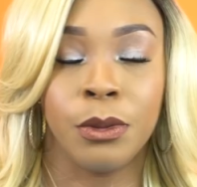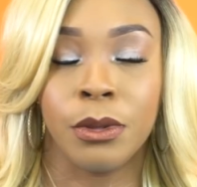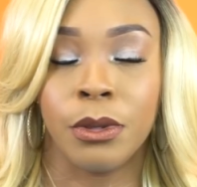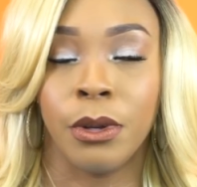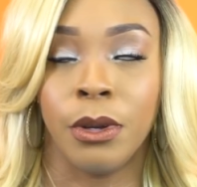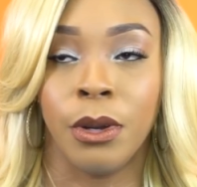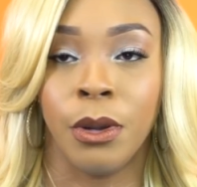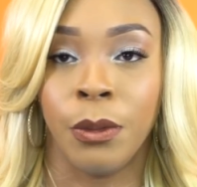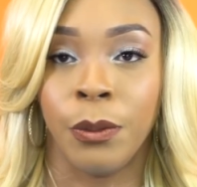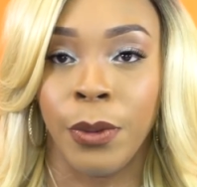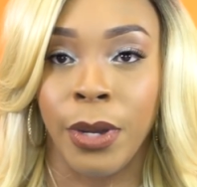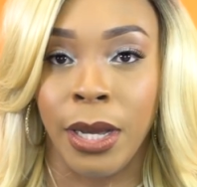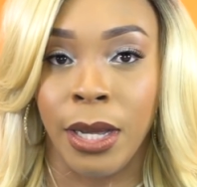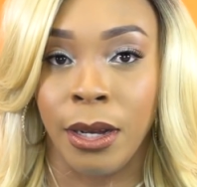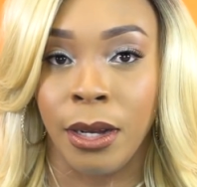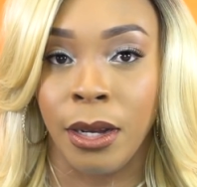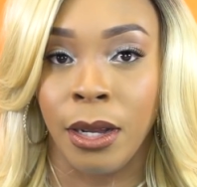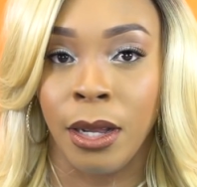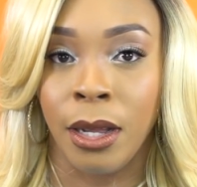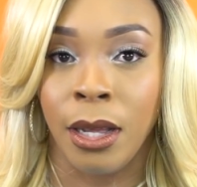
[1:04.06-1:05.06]
who's going to
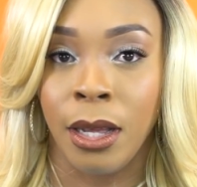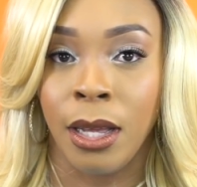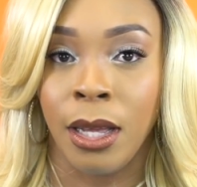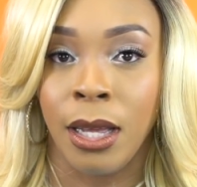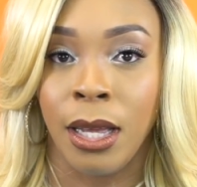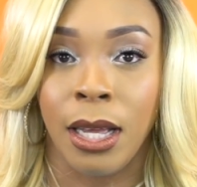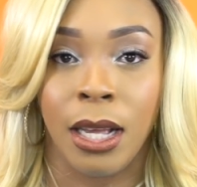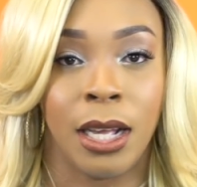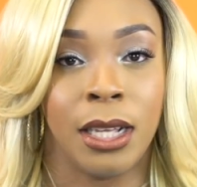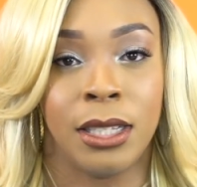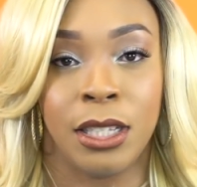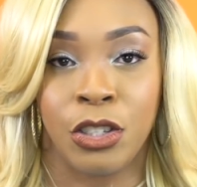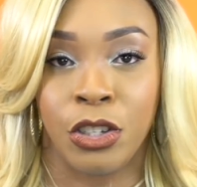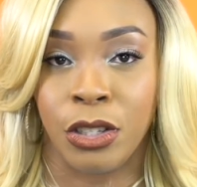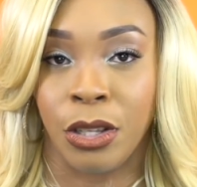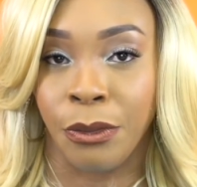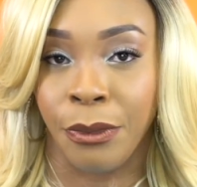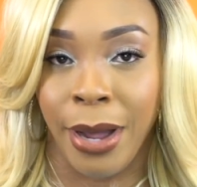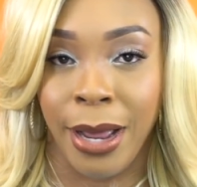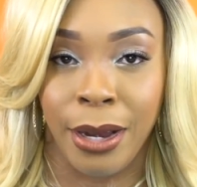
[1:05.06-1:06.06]
win because it's
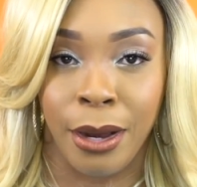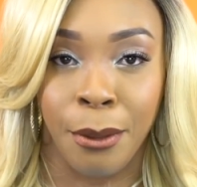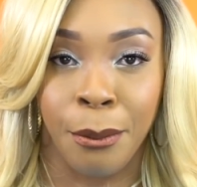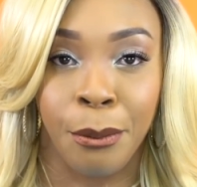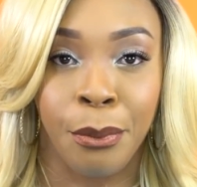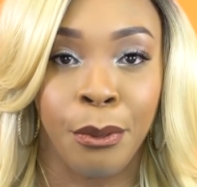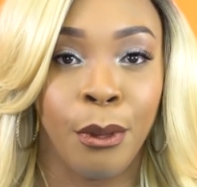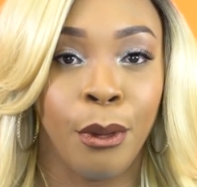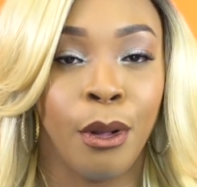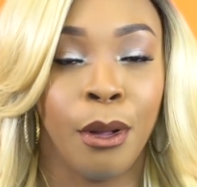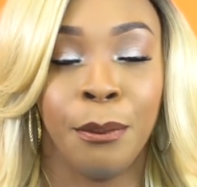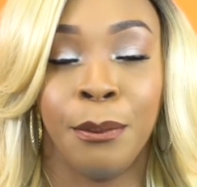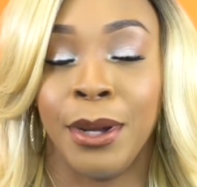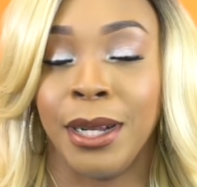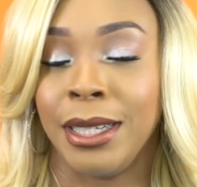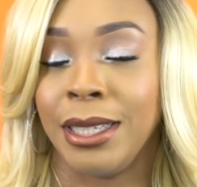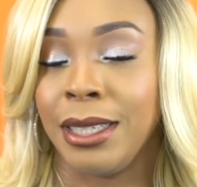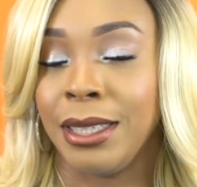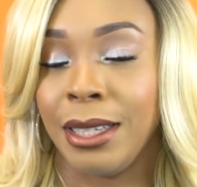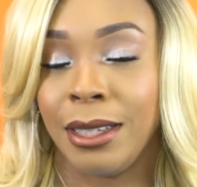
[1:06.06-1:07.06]
just a random poll,
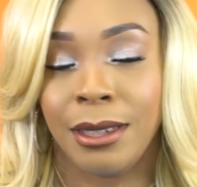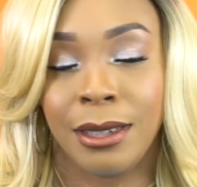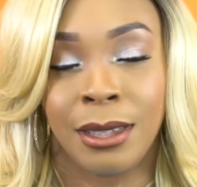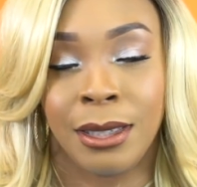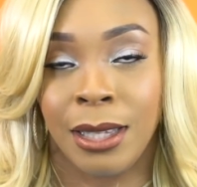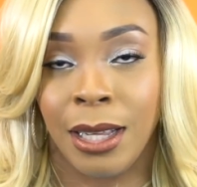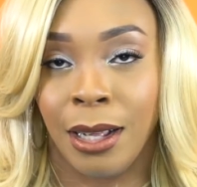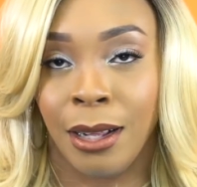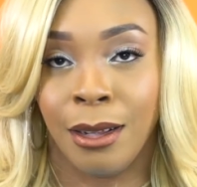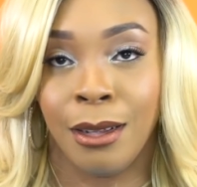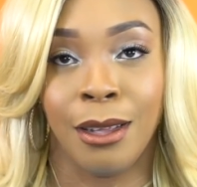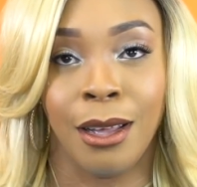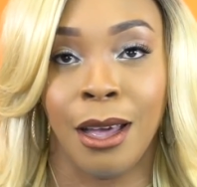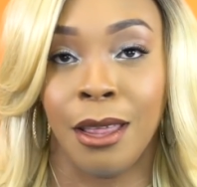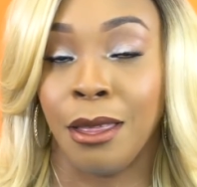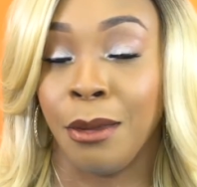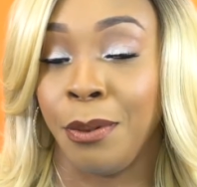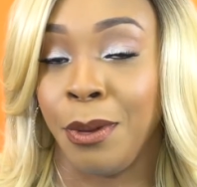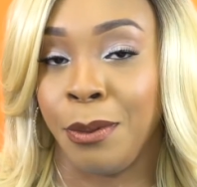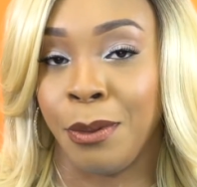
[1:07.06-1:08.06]
but still,
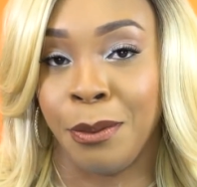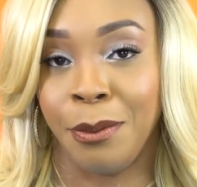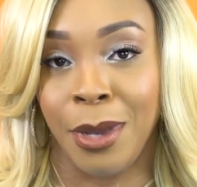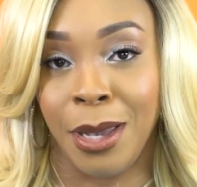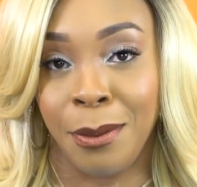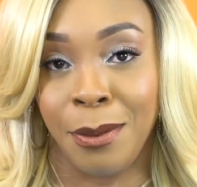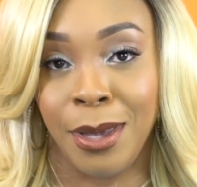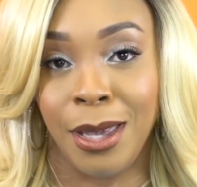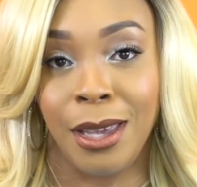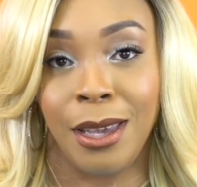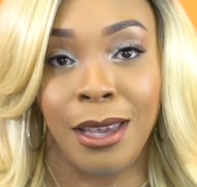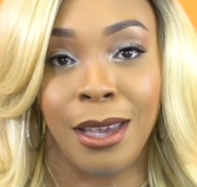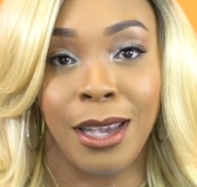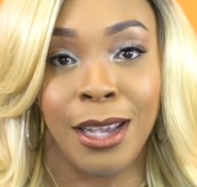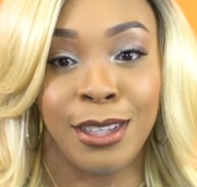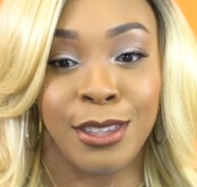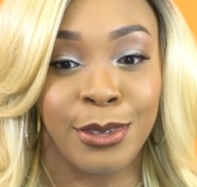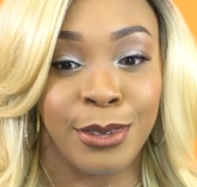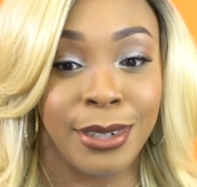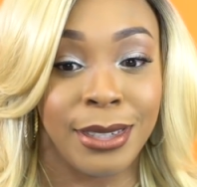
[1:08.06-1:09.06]
other people may be
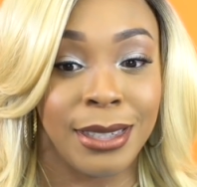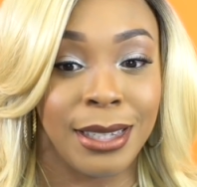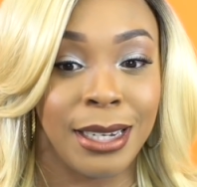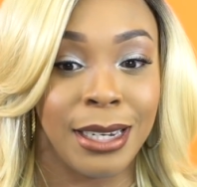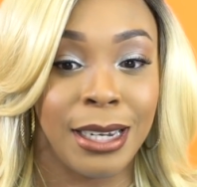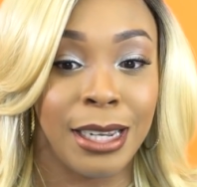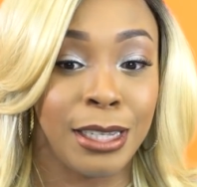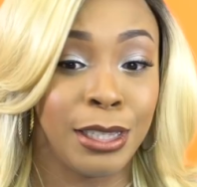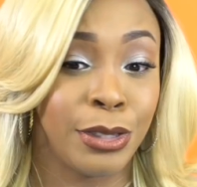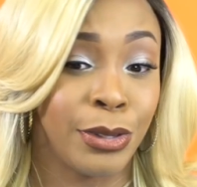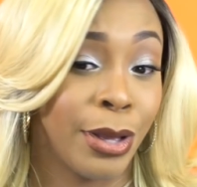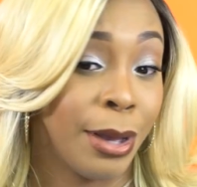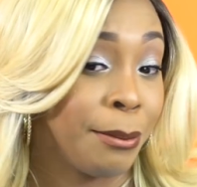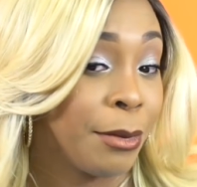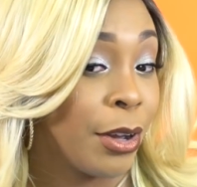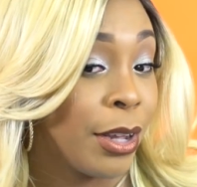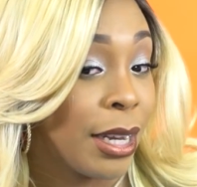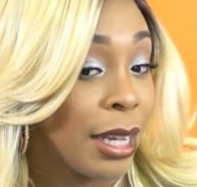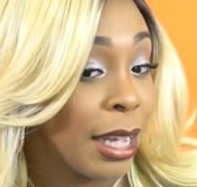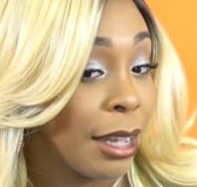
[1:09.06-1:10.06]
interested in it, so
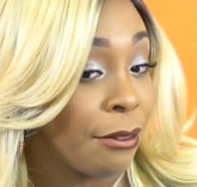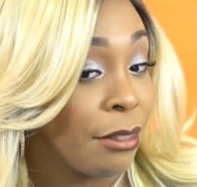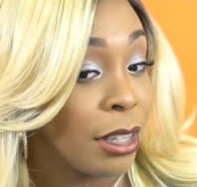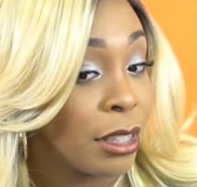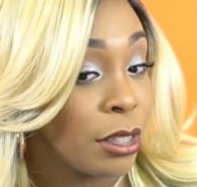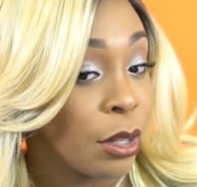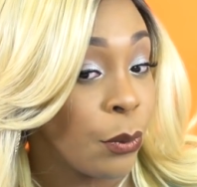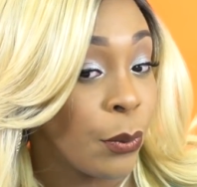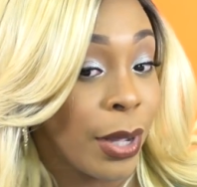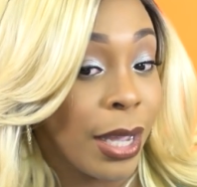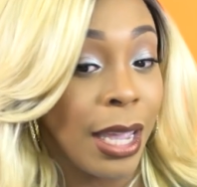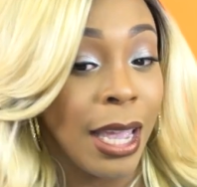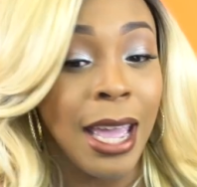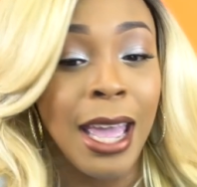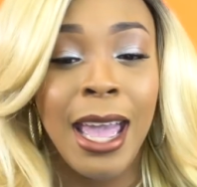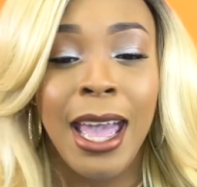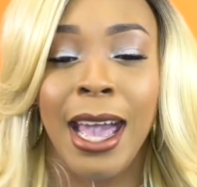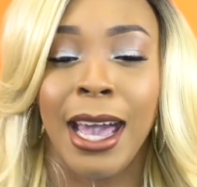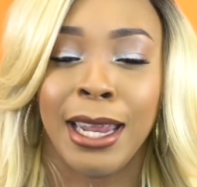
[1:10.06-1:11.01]
I'm going to give this away.